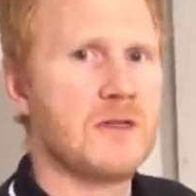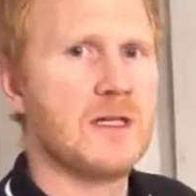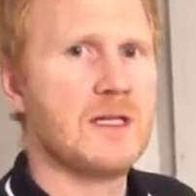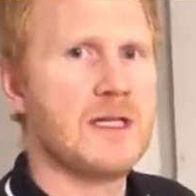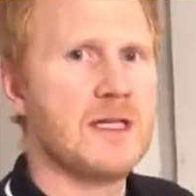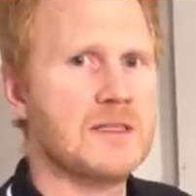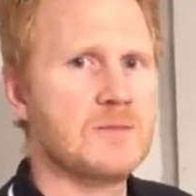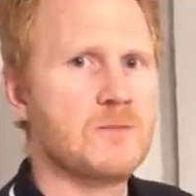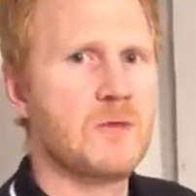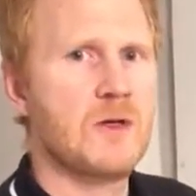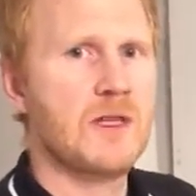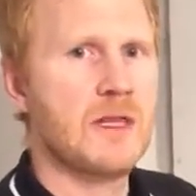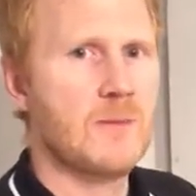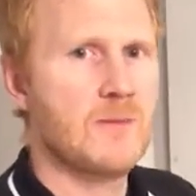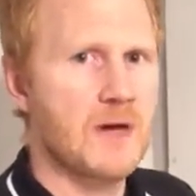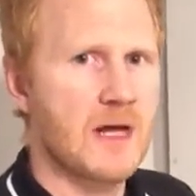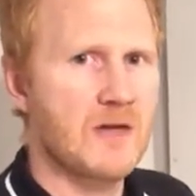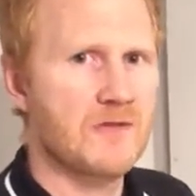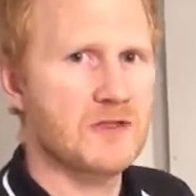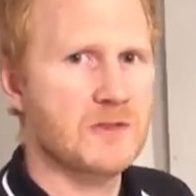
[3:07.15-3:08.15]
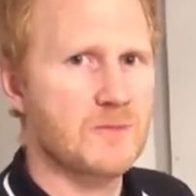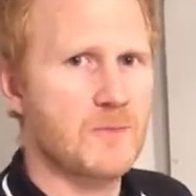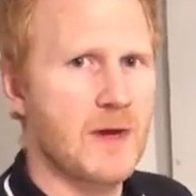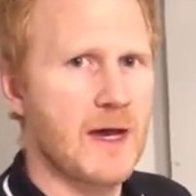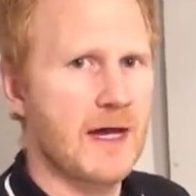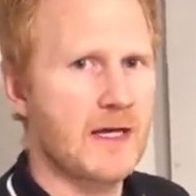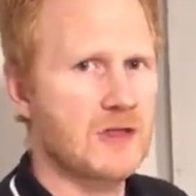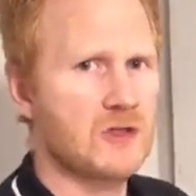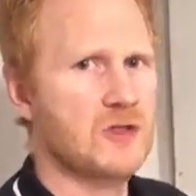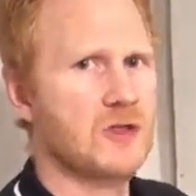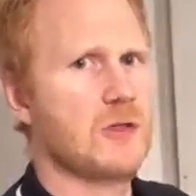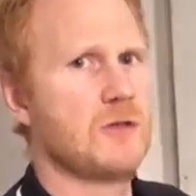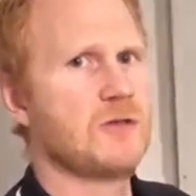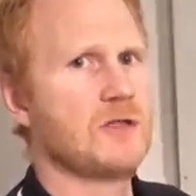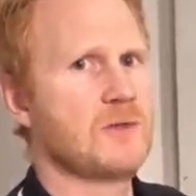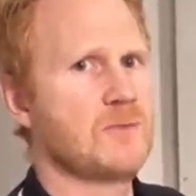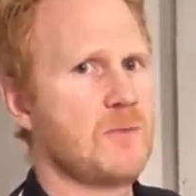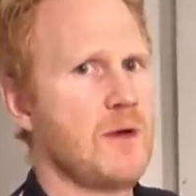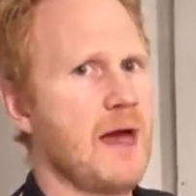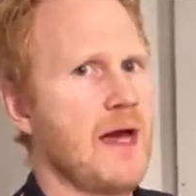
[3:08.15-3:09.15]
the knees, bring the pelvis back,
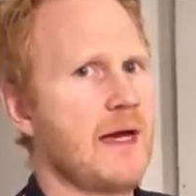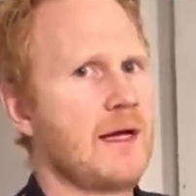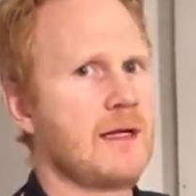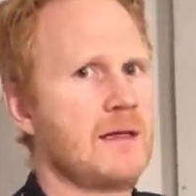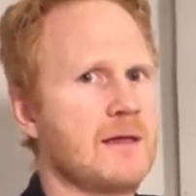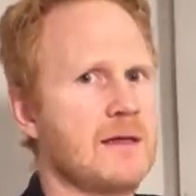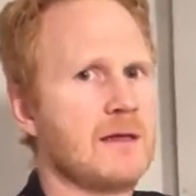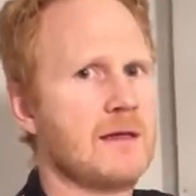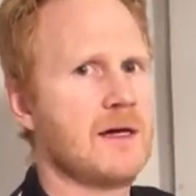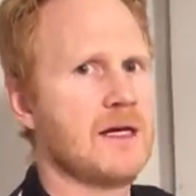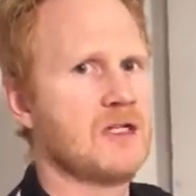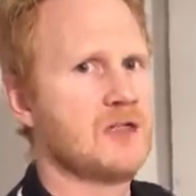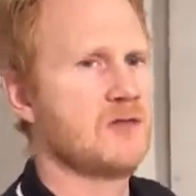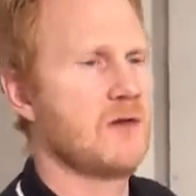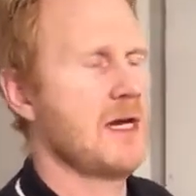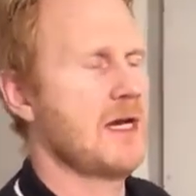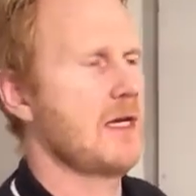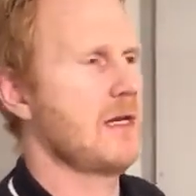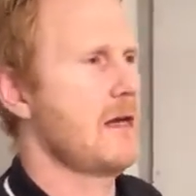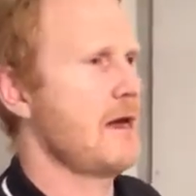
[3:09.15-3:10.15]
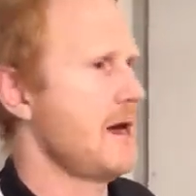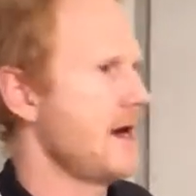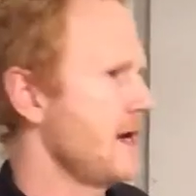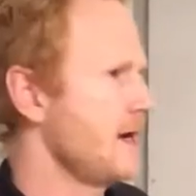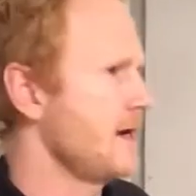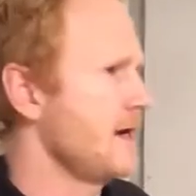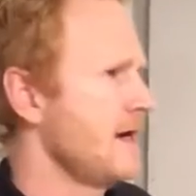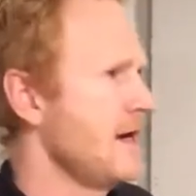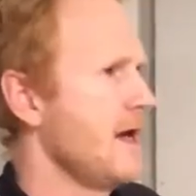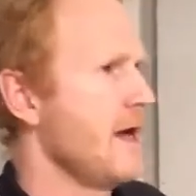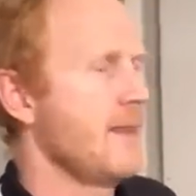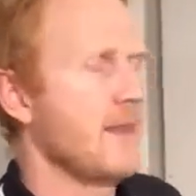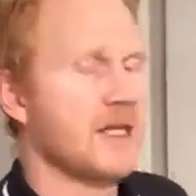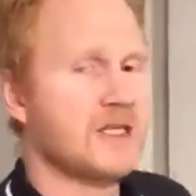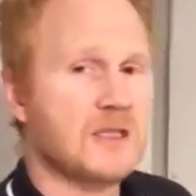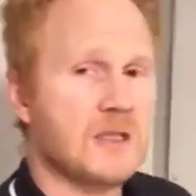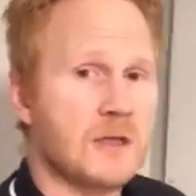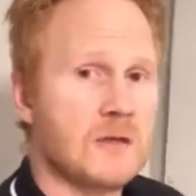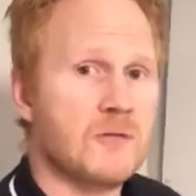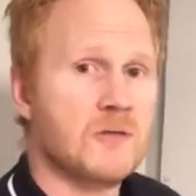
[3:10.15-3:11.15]
shoulders back, nice straight line, and that's
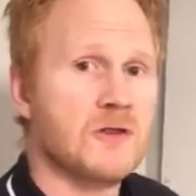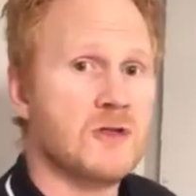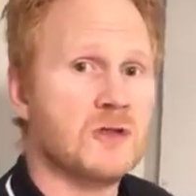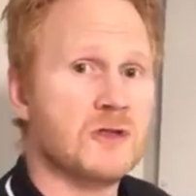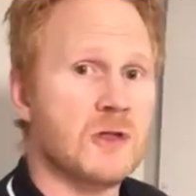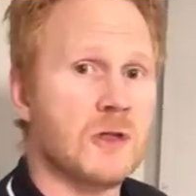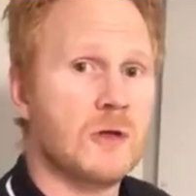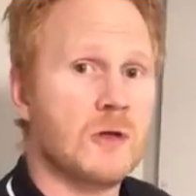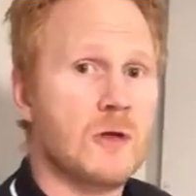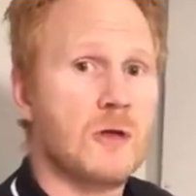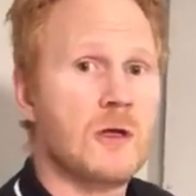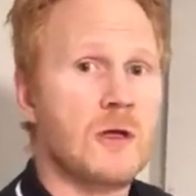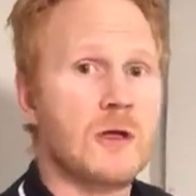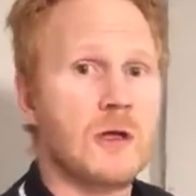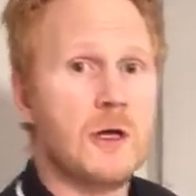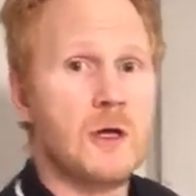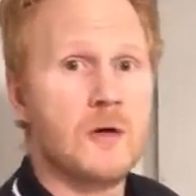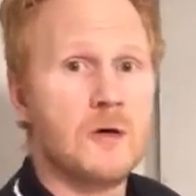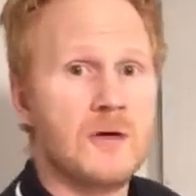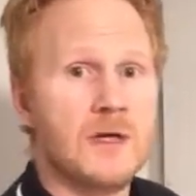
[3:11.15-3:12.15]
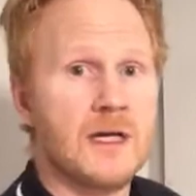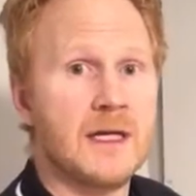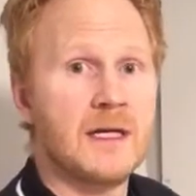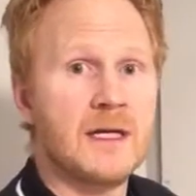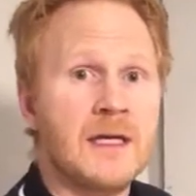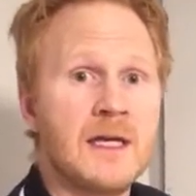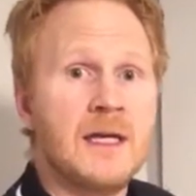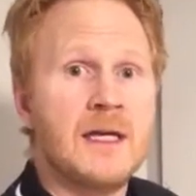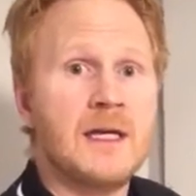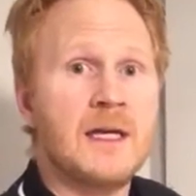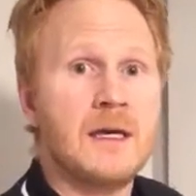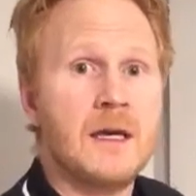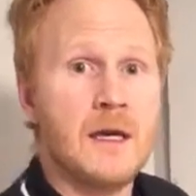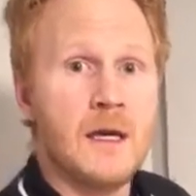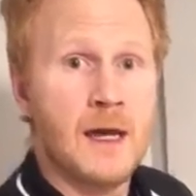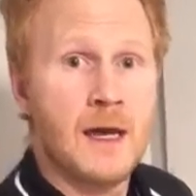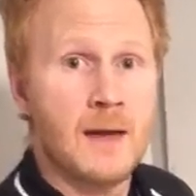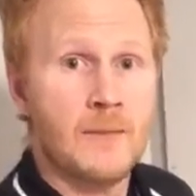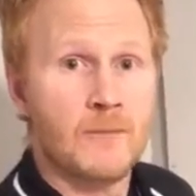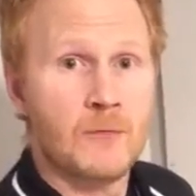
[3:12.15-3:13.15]
going to reduce a lot of loading
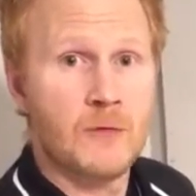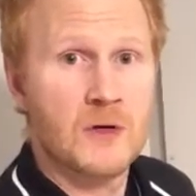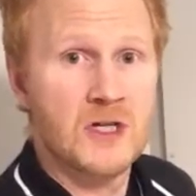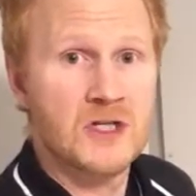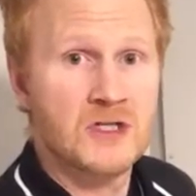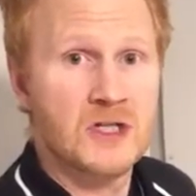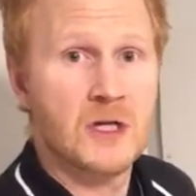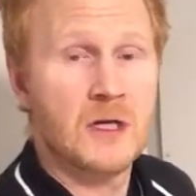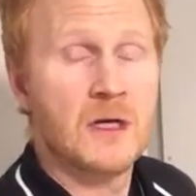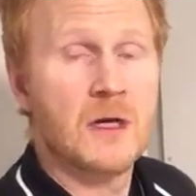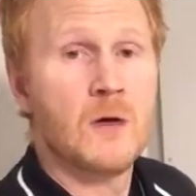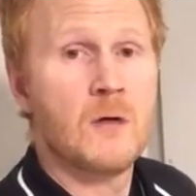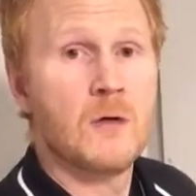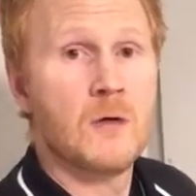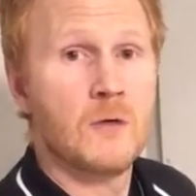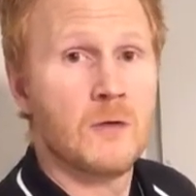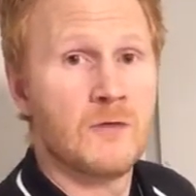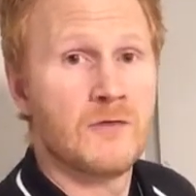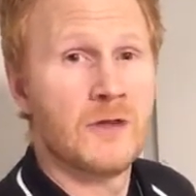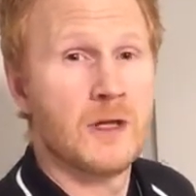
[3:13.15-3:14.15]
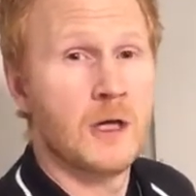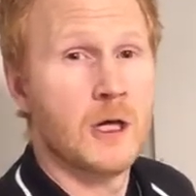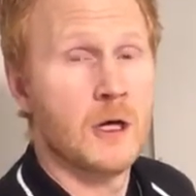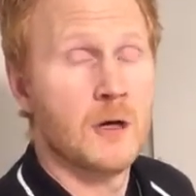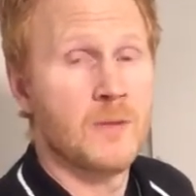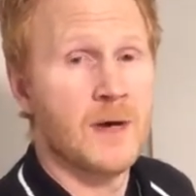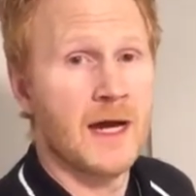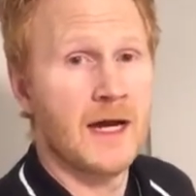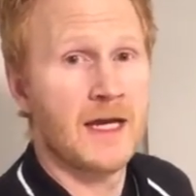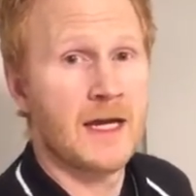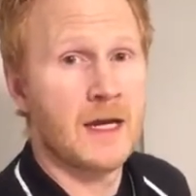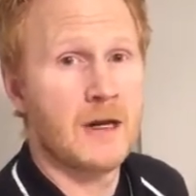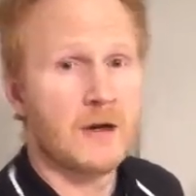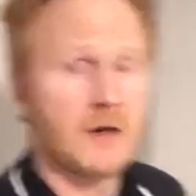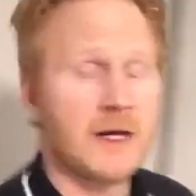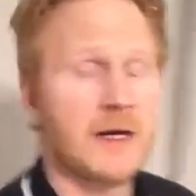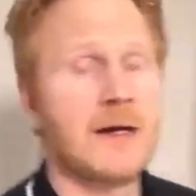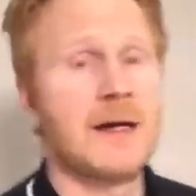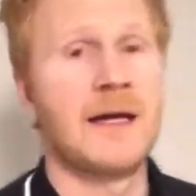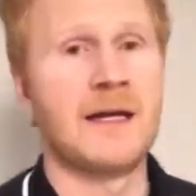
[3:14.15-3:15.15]
and pressure off the lower back
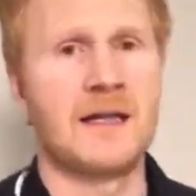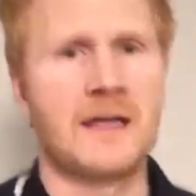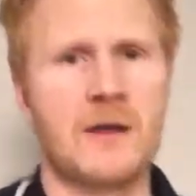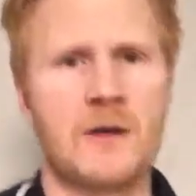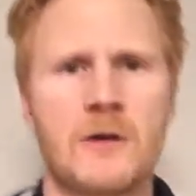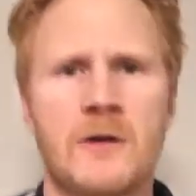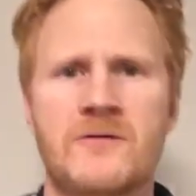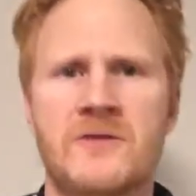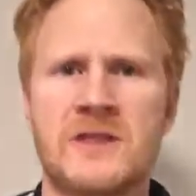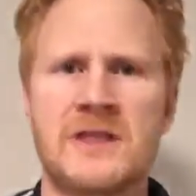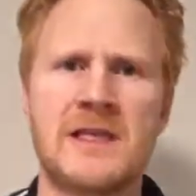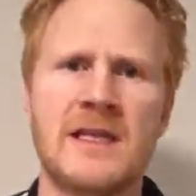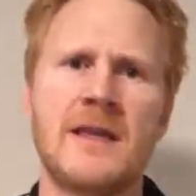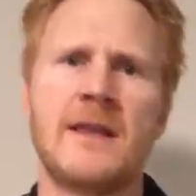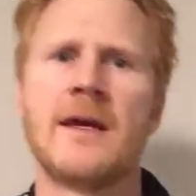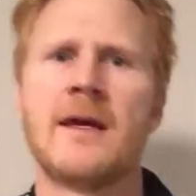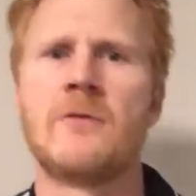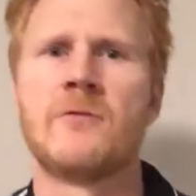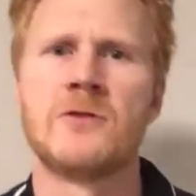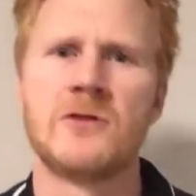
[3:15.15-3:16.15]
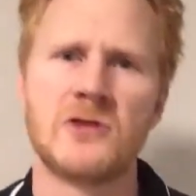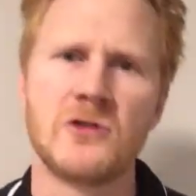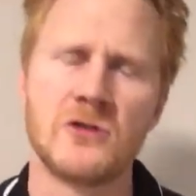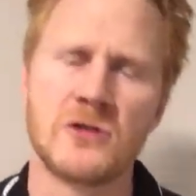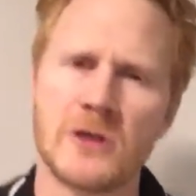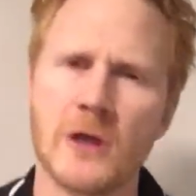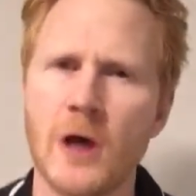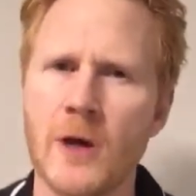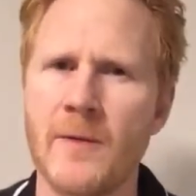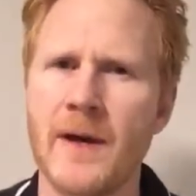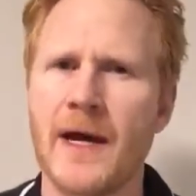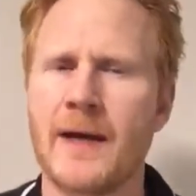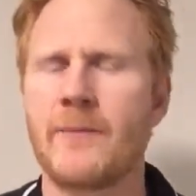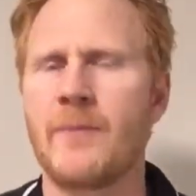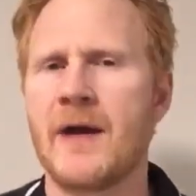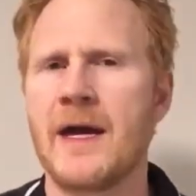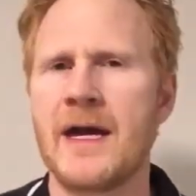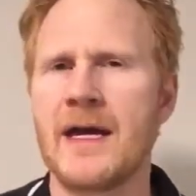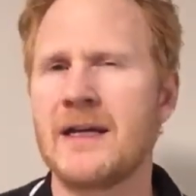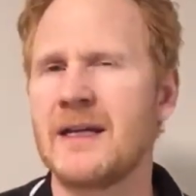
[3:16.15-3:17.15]
area, and can obviously then reduce low back
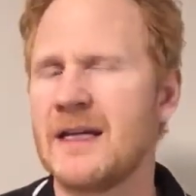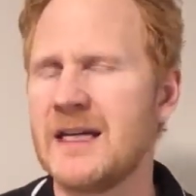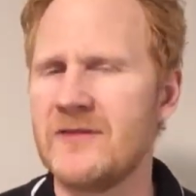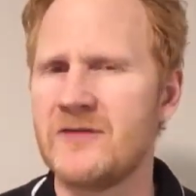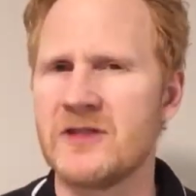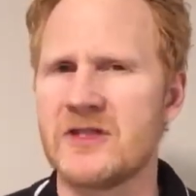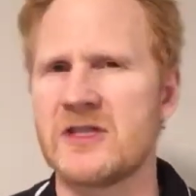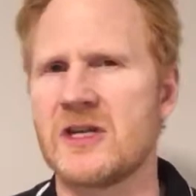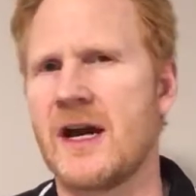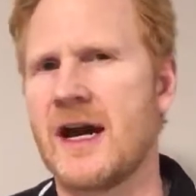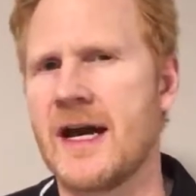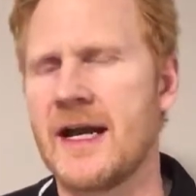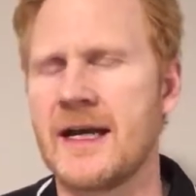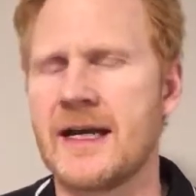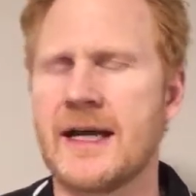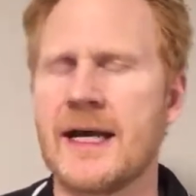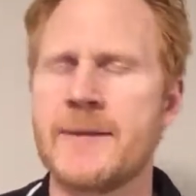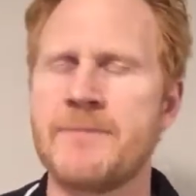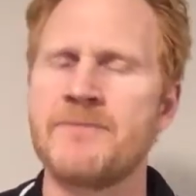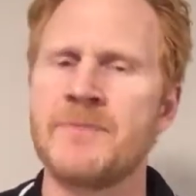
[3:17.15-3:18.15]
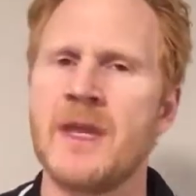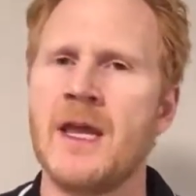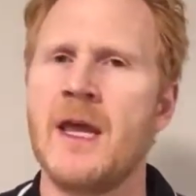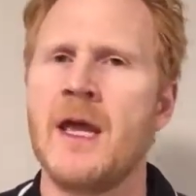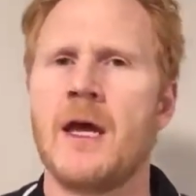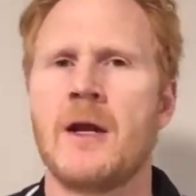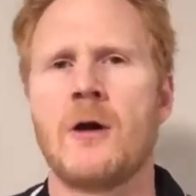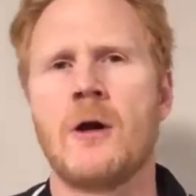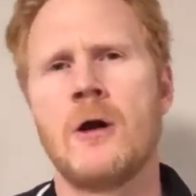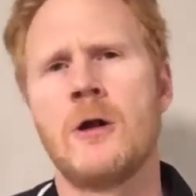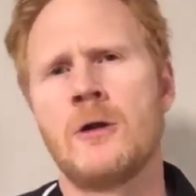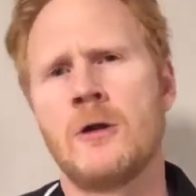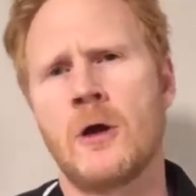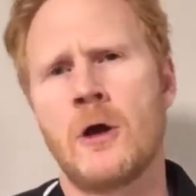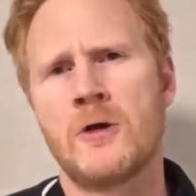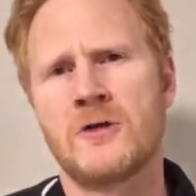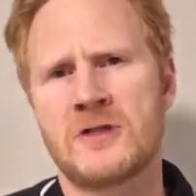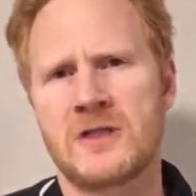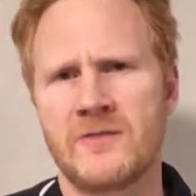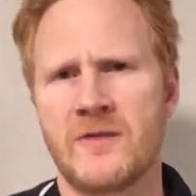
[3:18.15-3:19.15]
pain and even sciatica and a whole
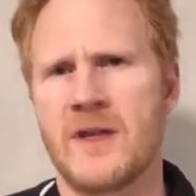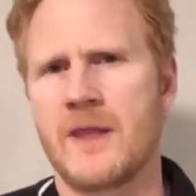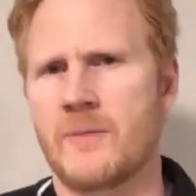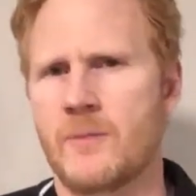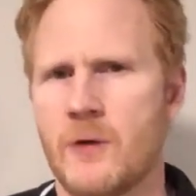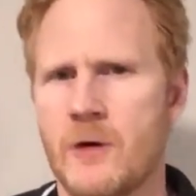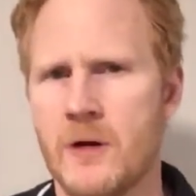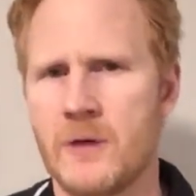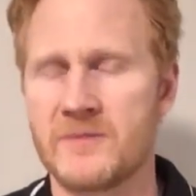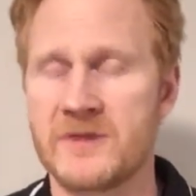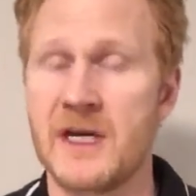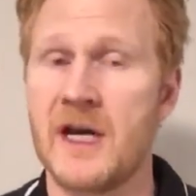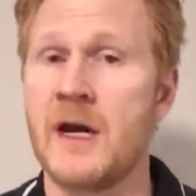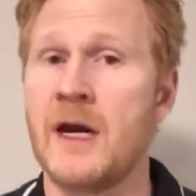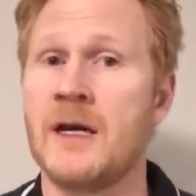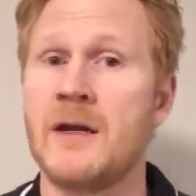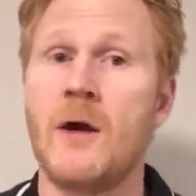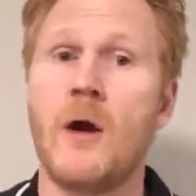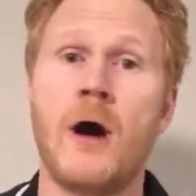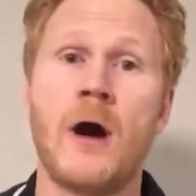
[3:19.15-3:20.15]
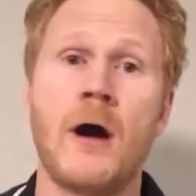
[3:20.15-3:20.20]
host of other problems. I